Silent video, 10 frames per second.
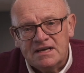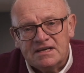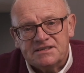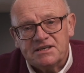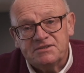
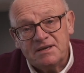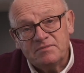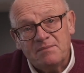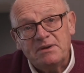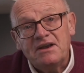So tip
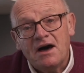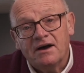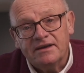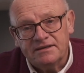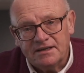number
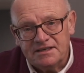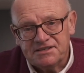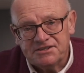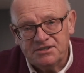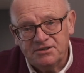nine is
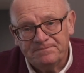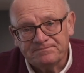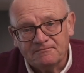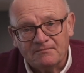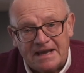to
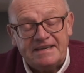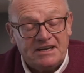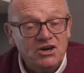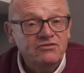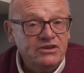
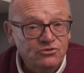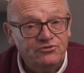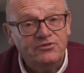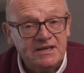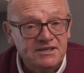get over your
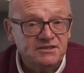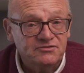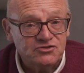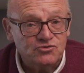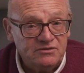fears of
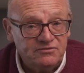street